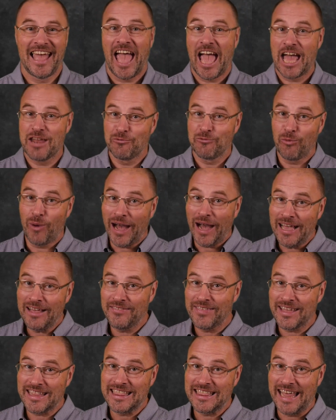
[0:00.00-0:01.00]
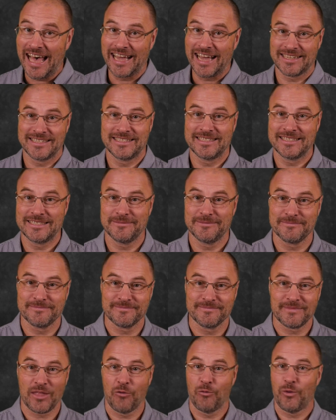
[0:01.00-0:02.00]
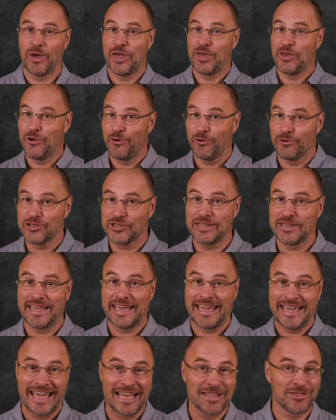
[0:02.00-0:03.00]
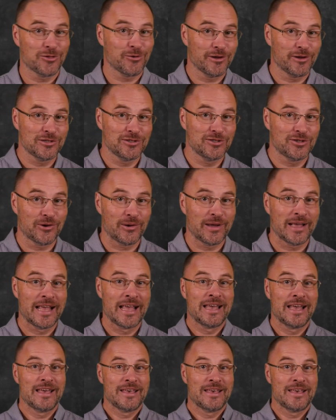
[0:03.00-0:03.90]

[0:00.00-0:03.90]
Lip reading: And while that lasts, we usually get to enjoy